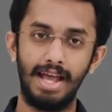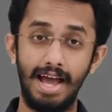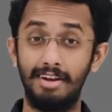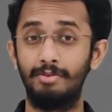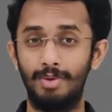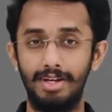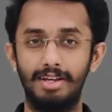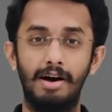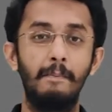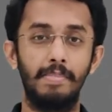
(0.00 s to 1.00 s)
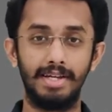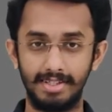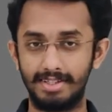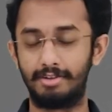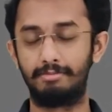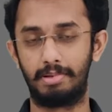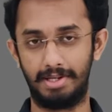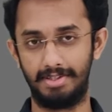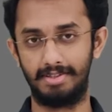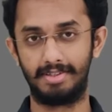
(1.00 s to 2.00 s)
and win amazing set of
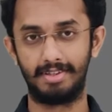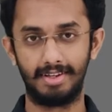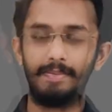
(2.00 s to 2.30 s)
prizes.